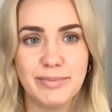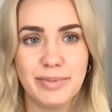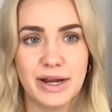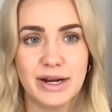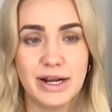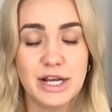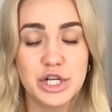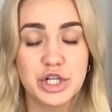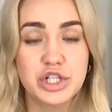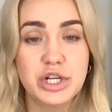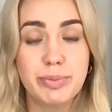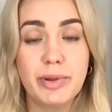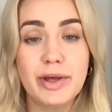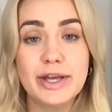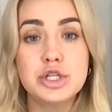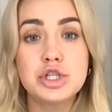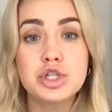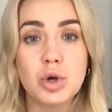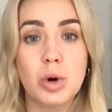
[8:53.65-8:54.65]
but she
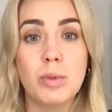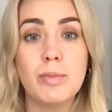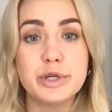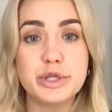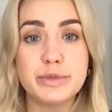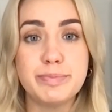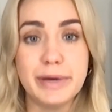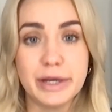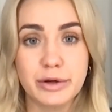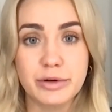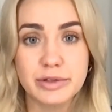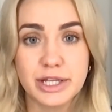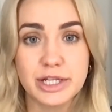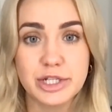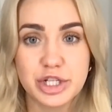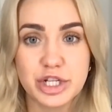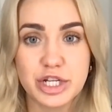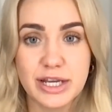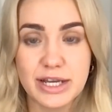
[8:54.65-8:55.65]
plays so much bigger
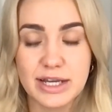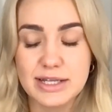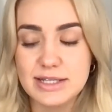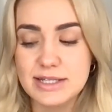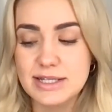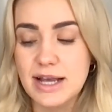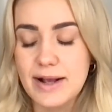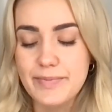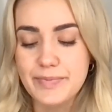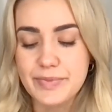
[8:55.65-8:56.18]
than she is.